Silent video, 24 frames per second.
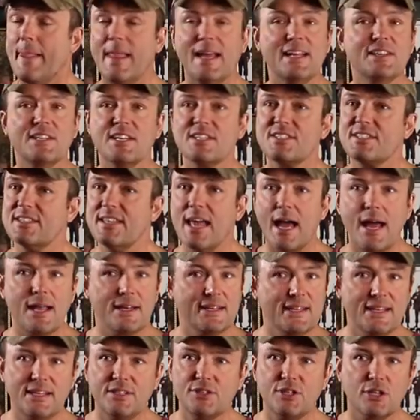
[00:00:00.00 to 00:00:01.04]
It does
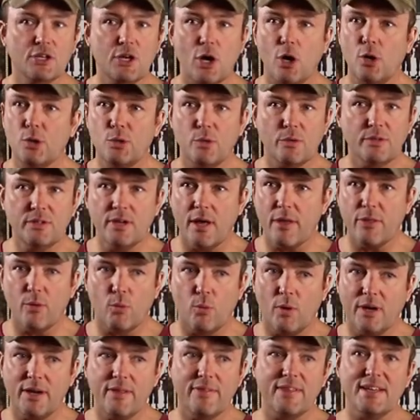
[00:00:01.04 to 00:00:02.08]
not need to go to another
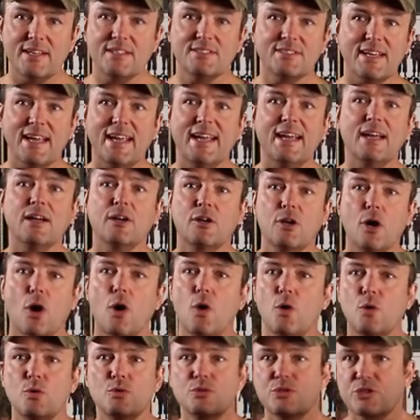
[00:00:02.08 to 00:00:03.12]
one of these. It
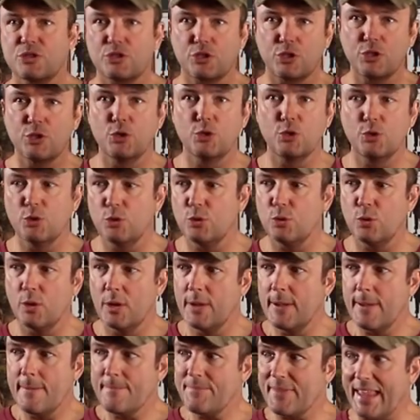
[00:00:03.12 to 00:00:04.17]
goes to
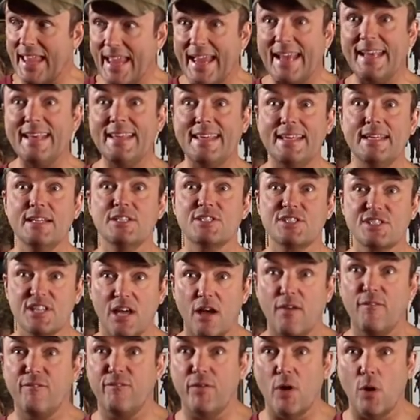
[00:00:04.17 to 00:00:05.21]
any
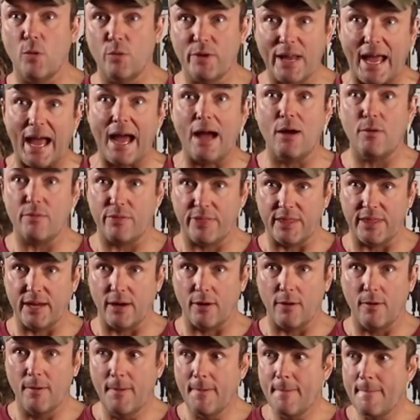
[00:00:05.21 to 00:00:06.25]
cell phone out
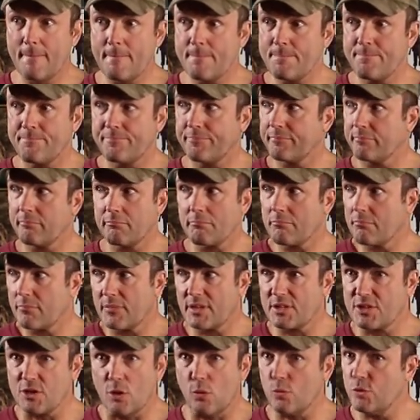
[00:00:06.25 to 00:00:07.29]
there.
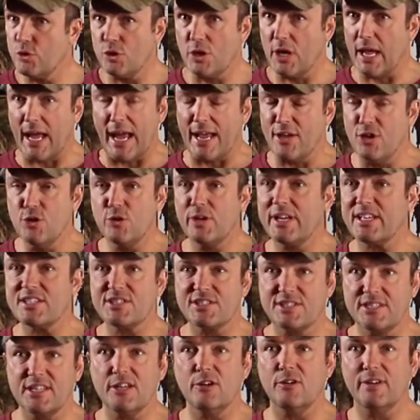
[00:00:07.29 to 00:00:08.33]
So you can
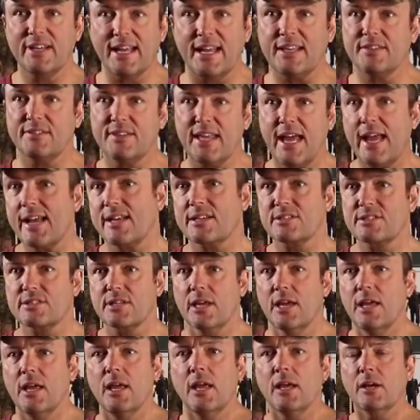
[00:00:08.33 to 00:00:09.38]
still get texts.
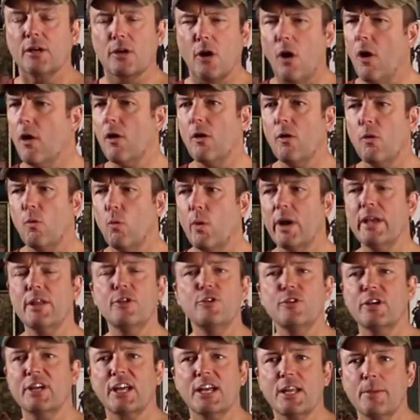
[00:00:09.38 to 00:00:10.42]
Carl, when are
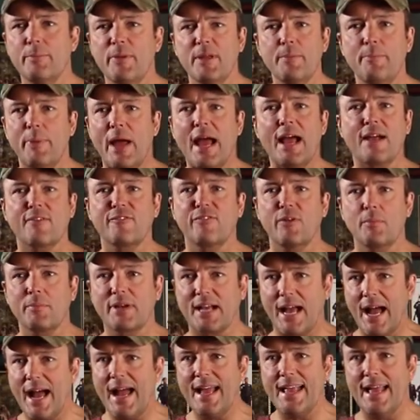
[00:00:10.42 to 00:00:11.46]
you going to be back from
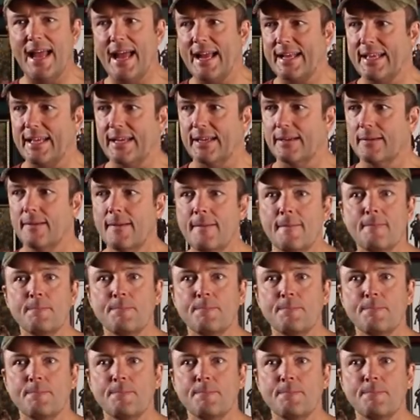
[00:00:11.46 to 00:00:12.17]
kayaking?